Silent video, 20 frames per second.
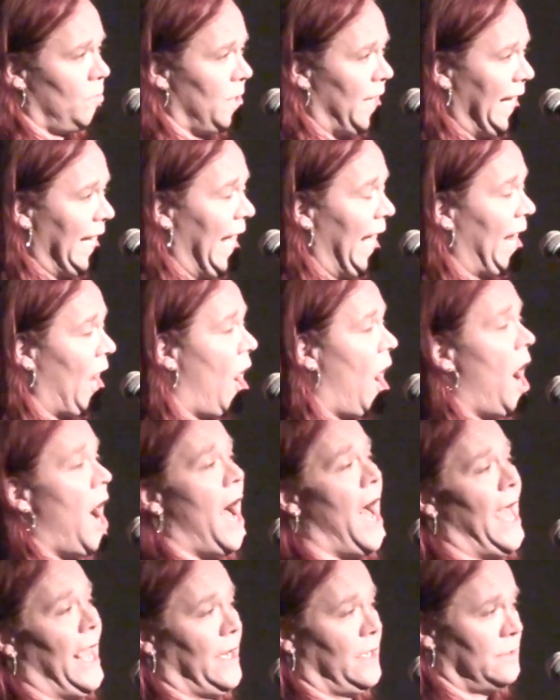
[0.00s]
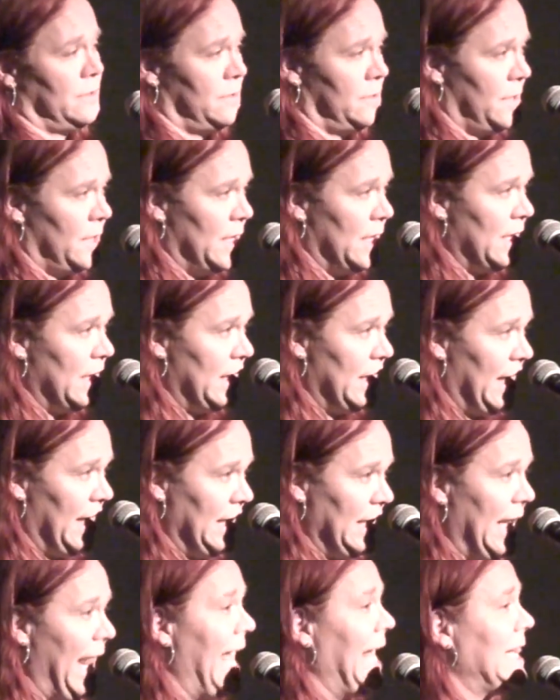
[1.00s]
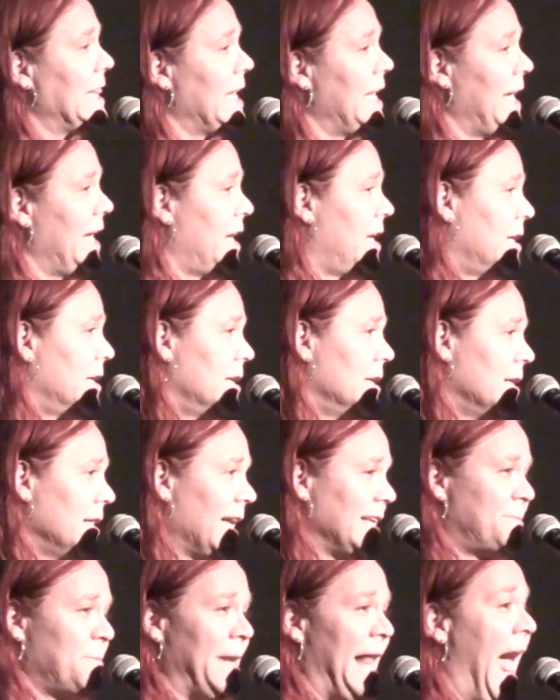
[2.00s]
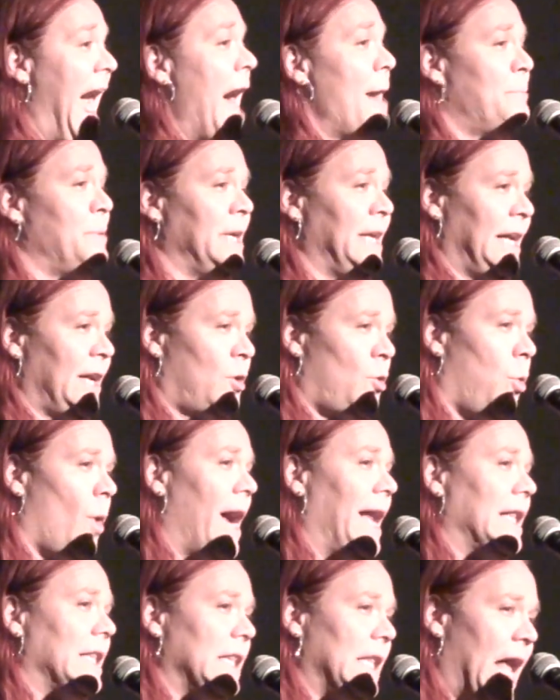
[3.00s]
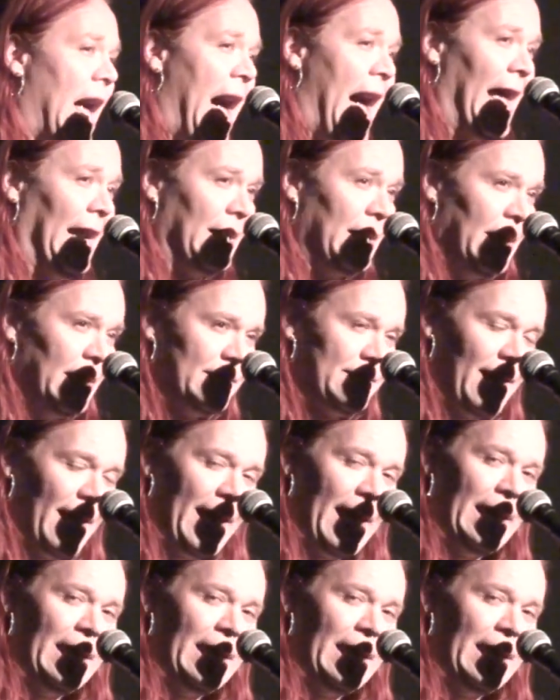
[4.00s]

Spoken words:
when I get hot. And lately, that's been happening quite a lot. See, I